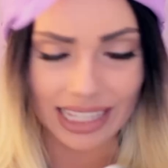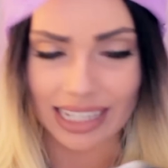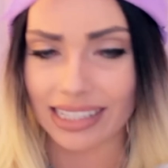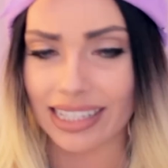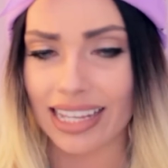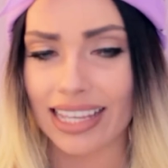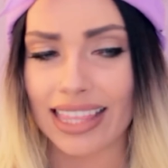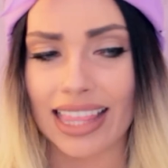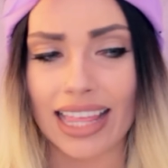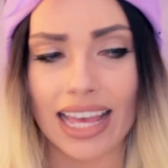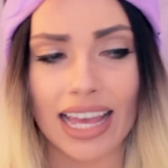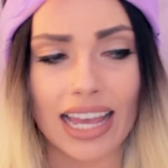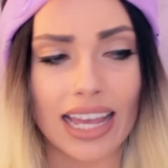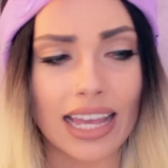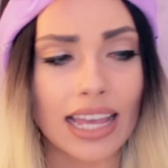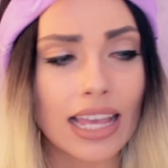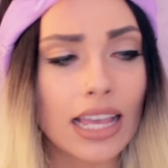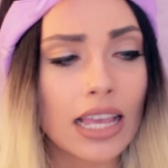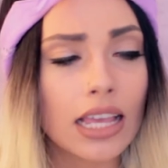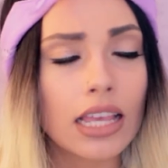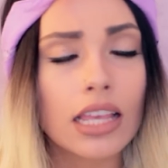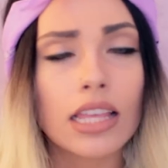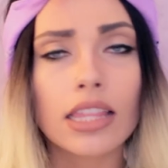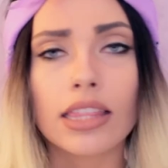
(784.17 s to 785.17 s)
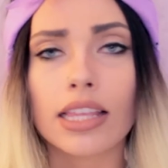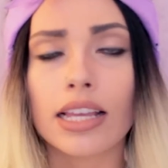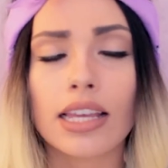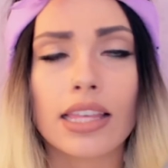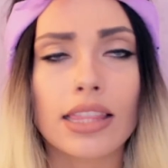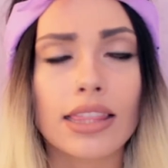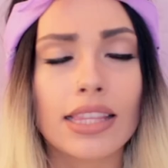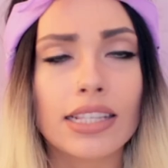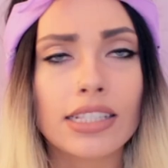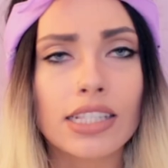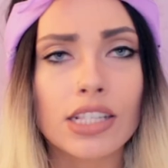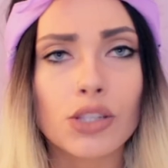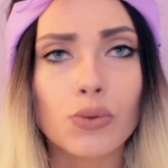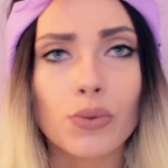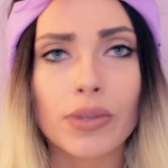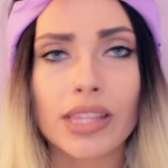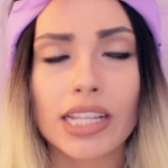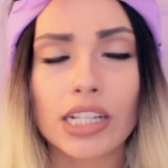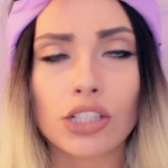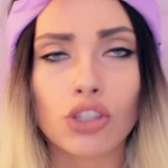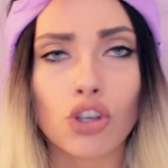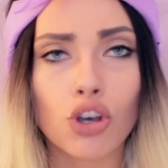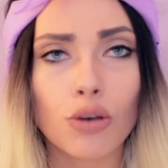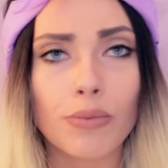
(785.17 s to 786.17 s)
They say that they, this is
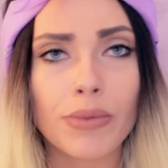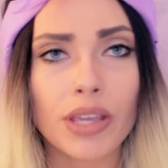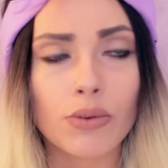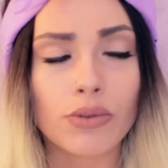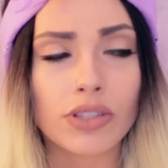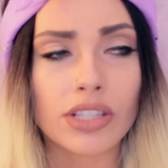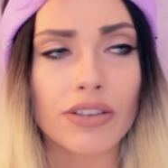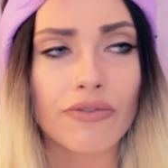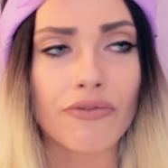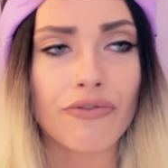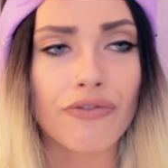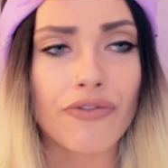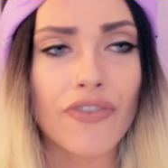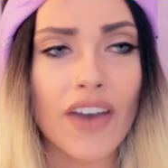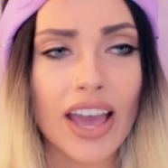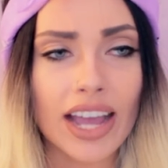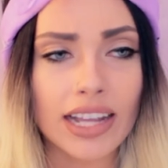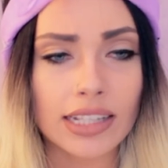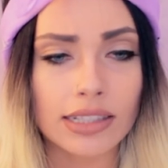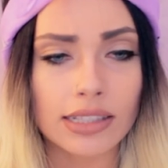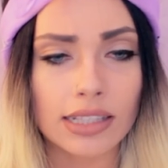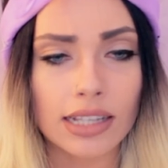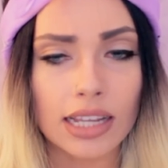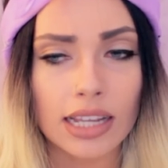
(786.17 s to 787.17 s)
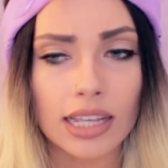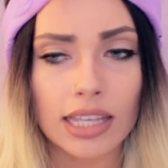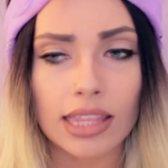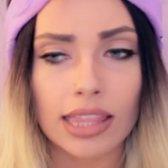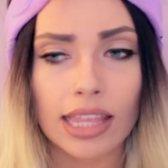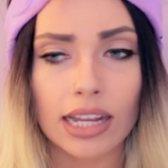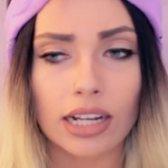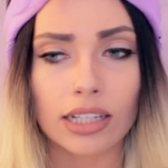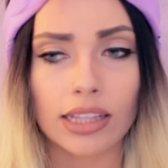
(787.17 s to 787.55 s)
when they told me it was infected.